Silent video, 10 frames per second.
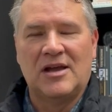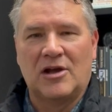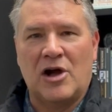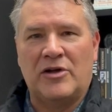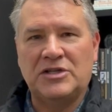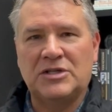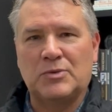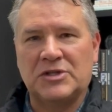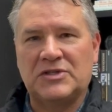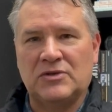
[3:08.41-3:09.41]
Colleges
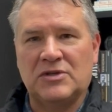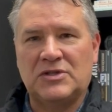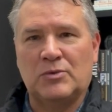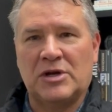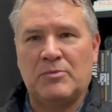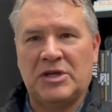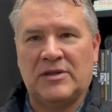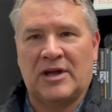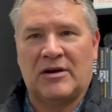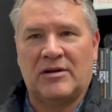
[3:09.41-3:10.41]
want students who want to be
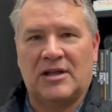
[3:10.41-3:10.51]
there,